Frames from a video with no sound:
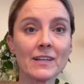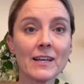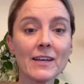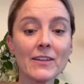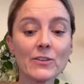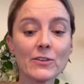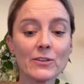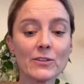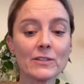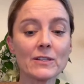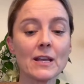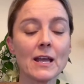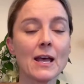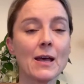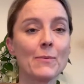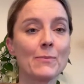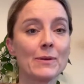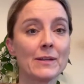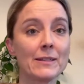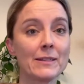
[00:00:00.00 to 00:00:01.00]
than others,
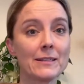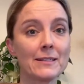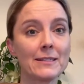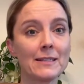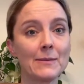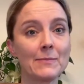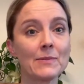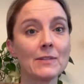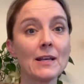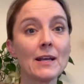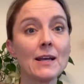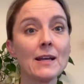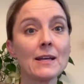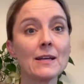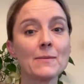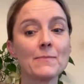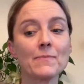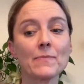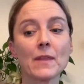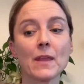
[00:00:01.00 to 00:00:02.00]
but at the same
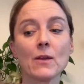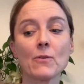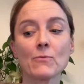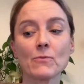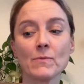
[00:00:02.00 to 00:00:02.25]
time,